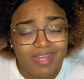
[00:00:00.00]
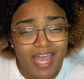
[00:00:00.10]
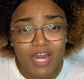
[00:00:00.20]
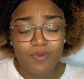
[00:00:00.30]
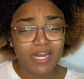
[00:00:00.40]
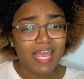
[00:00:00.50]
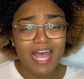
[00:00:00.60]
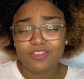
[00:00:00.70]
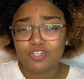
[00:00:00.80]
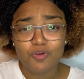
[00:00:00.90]
I really
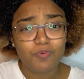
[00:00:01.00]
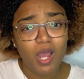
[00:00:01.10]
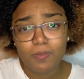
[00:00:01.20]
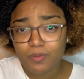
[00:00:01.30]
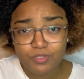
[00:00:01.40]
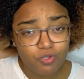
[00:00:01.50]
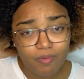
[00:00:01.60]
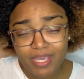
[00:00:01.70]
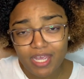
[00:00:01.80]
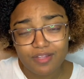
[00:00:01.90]
had no problem
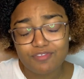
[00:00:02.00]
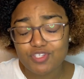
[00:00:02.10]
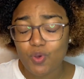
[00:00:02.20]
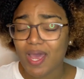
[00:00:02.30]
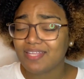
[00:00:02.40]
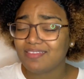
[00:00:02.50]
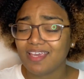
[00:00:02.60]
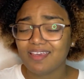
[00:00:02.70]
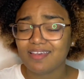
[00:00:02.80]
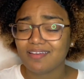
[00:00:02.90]
doing it. So I
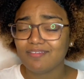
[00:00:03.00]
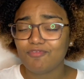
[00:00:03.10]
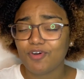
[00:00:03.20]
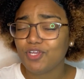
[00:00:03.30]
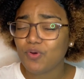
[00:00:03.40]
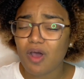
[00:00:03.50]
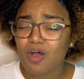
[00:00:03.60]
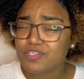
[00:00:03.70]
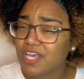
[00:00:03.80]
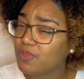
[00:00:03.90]
think for you
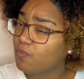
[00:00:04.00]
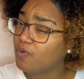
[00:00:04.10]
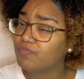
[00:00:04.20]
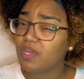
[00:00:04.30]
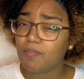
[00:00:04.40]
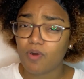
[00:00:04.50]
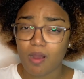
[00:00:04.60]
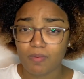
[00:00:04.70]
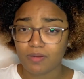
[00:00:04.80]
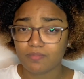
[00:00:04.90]
also it won't be a
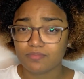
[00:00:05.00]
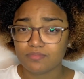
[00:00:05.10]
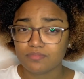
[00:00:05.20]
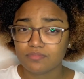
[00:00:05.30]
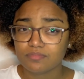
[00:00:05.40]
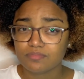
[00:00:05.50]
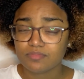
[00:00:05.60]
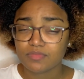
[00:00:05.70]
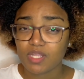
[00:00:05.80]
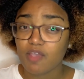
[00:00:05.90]
problem
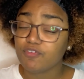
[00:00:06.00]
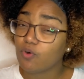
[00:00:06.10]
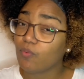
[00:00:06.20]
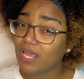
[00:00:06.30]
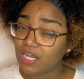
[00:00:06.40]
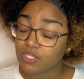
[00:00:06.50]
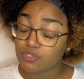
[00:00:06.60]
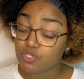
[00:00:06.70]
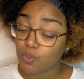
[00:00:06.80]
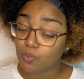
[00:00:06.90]
if you're willing
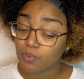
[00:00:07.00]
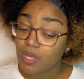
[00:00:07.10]
to.